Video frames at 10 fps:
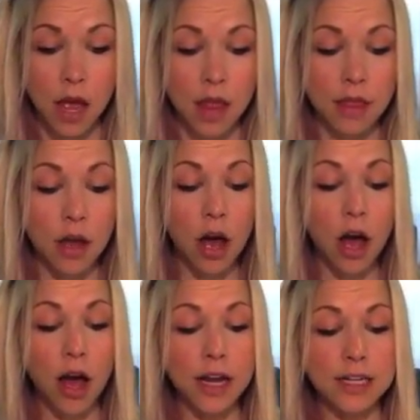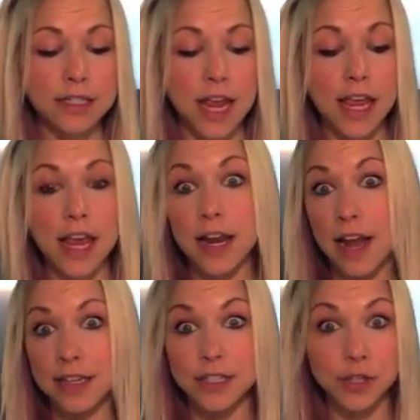The cod is taking a
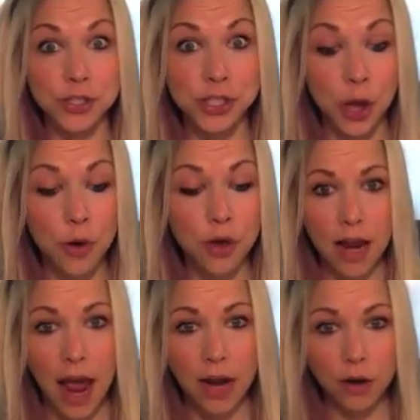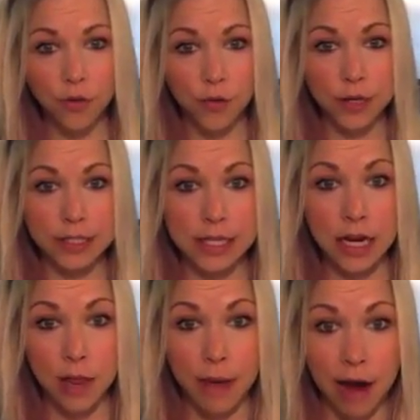nice little soak. I don't know if you can see it in
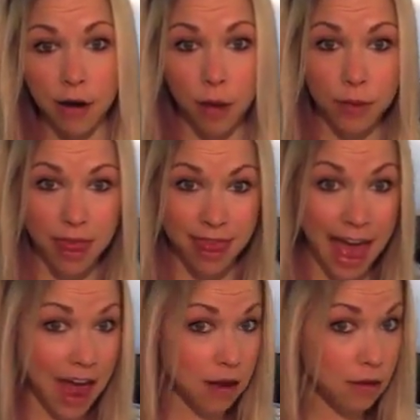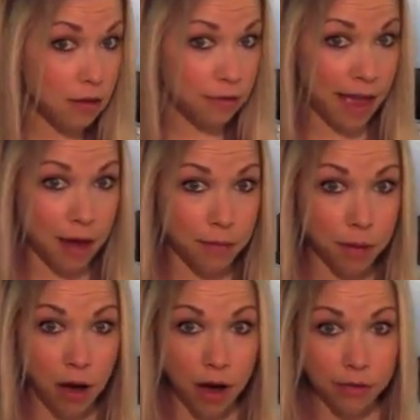the background, but that
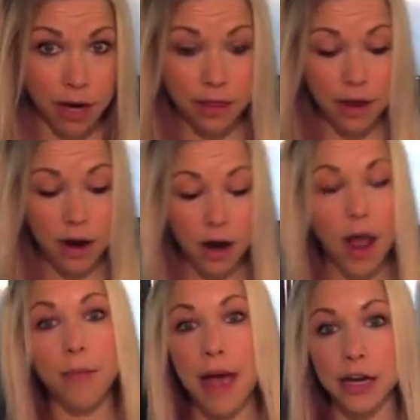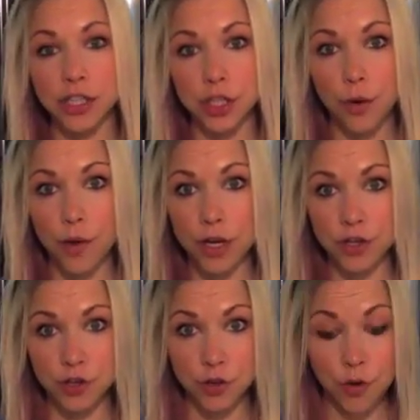pot right there, I'm actually going
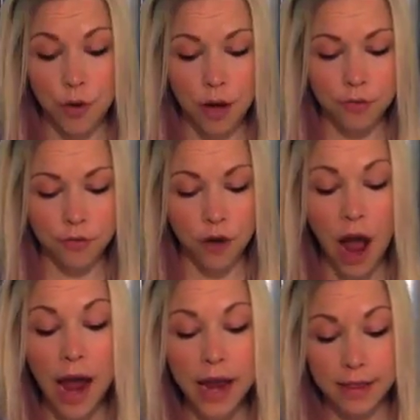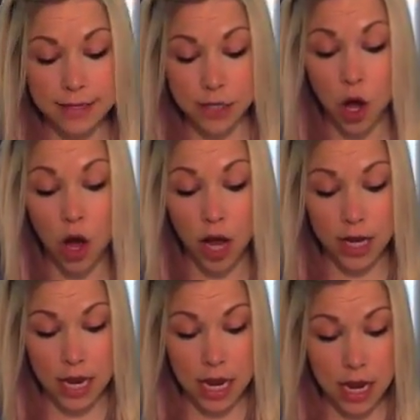to fry this cod in.